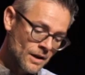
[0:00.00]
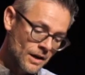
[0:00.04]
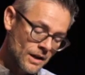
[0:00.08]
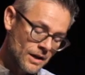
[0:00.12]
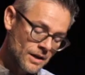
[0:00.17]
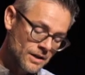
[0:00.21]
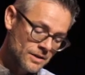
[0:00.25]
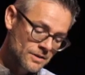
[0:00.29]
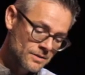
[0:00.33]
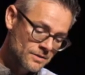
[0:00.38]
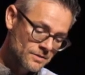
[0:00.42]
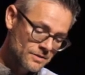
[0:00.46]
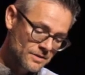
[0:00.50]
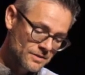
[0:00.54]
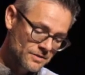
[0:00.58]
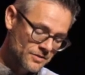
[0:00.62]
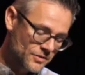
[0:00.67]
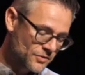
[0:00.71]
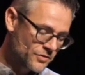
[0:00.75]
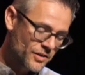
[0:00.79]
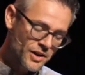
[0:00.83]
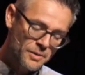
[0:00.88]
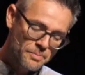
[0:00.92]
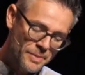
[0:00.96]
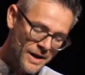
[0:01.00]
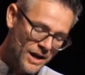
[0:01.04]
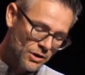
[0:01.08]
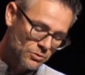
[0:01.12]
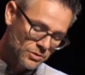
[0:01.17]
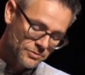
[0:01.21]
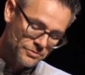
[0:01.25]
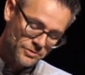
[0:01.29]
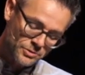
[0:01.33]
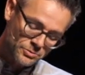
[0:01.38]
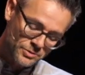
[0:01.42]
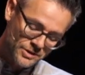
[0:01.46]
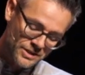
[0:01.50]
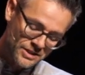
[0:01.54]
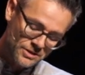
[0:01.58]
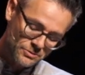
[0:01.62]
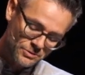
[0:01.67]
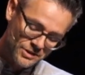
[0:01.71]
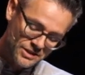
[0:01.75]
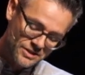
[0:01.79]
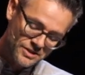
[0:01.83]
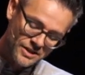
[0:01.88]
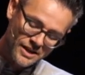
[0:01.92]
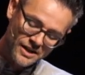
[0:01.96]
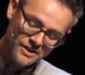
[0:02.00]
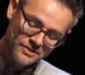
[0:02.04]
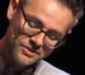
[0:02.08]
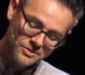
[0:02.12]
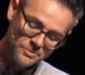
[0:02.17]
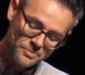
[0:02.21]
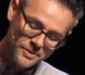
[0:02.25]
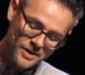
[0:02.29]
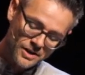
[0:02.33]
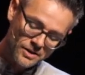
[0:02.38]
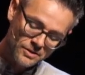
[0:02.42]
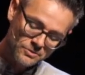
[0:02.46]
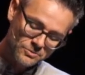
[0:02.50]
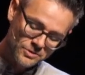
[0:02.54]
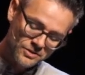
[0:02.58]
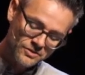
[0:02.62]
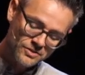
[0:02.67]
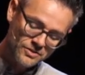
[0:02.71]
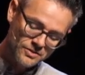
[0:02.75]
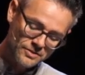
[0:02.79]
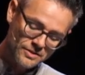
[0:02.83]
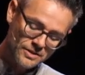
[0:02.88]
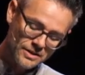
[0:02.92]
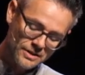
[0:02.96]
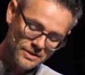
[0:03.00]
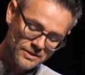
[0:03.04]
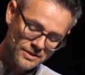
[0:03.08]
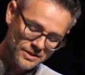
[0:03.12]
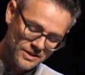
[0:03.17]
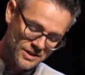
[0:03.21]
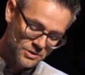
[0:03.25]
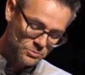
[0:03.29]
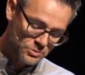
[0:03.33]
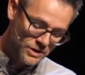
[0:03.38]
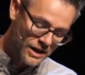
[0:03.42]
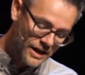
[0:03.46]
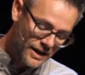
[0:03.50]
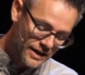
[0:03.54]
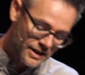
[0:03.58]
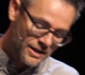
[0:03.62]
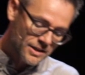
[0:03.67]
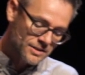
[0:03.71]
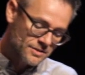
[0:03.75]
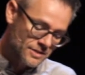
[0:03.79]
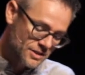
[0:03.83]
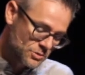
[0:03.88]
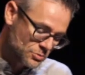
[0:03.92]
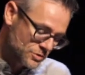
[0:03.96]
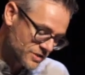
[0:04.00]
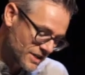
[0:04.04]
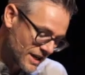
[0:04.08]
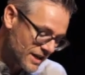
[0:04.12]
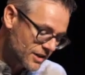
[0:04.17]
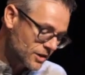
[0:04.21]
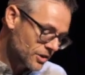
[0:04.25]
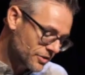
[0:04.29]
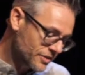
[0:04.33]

And it's very powerful. What he talks about was he would take